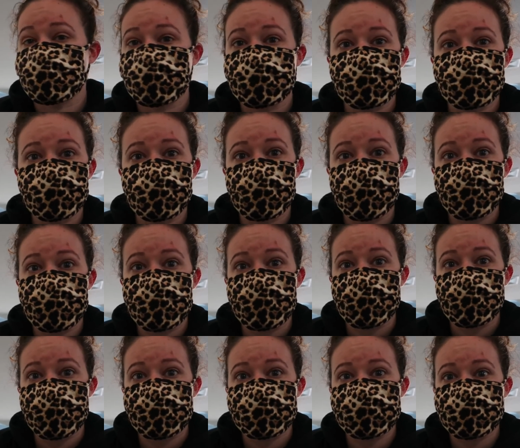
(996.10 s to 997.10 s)
this will probably be the
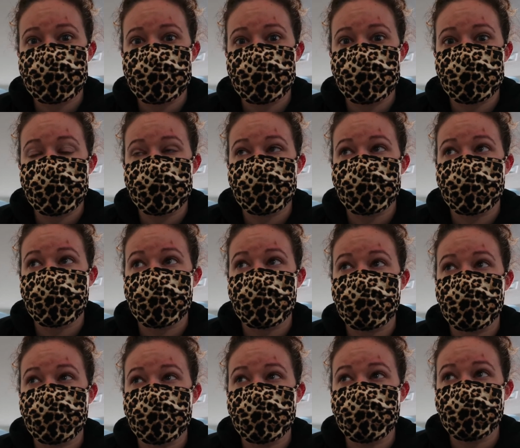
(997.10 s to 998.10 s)
last time I check in
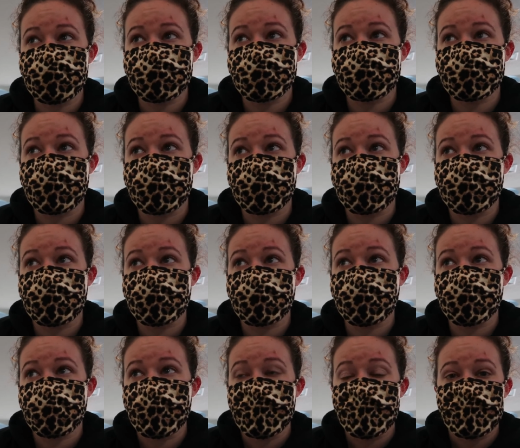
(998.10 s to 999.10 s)
with you, so
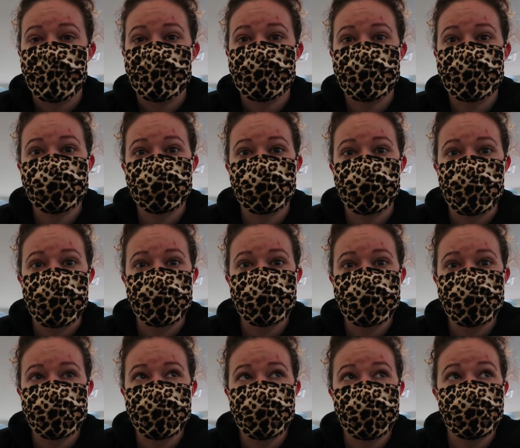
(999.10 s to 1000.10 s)
thanks for
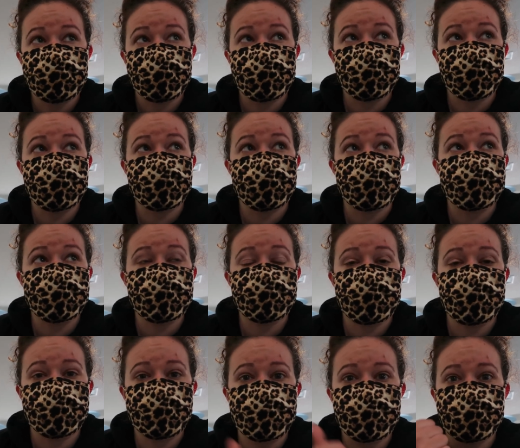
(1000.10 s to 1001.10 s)
watching. If you enjoyed this
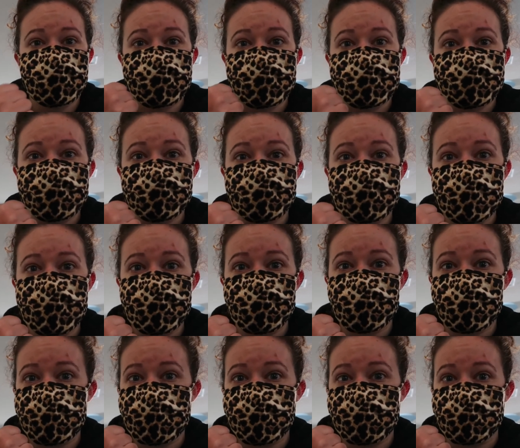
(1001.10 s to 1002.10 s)
video, please give it a
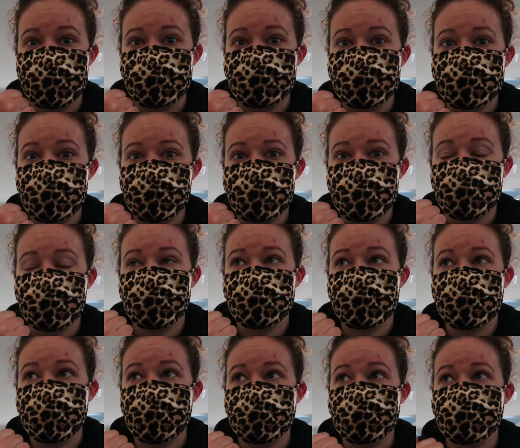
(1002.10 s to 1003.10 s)
big thumbs up. It
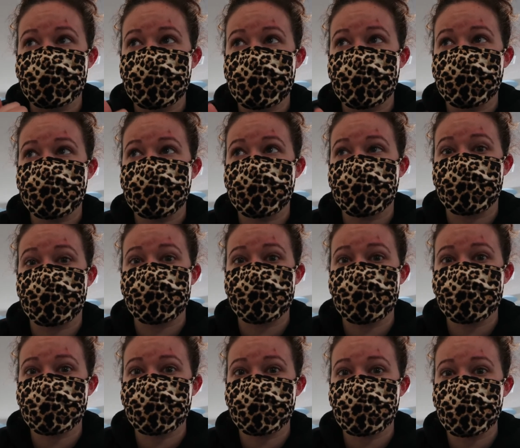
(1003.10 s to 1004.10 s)
really helps me out here on
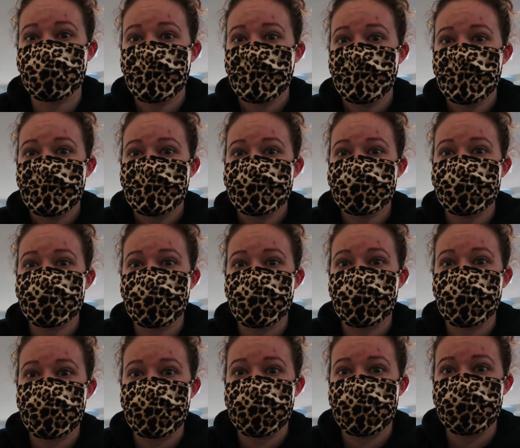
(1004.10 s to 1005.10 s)
YouTube to know
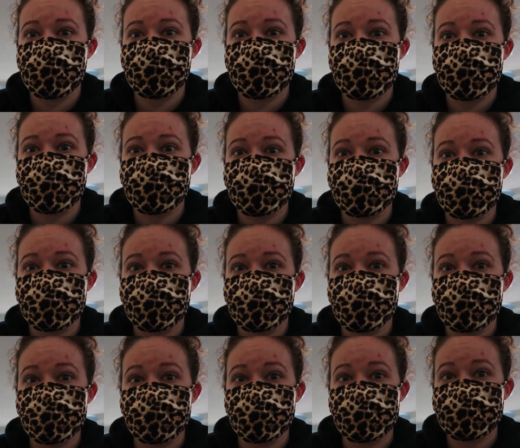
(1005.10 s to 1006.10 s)
what kind of videos you
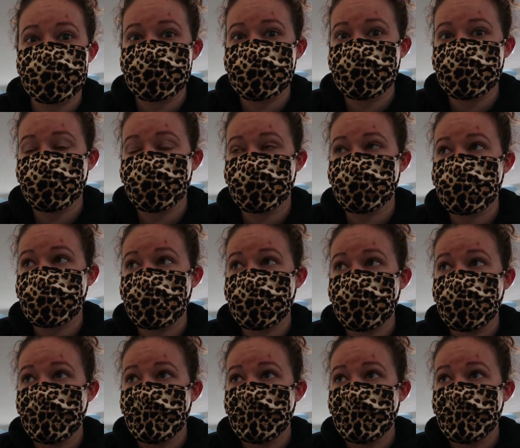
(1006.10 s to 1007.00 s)
enjoy seeing from me.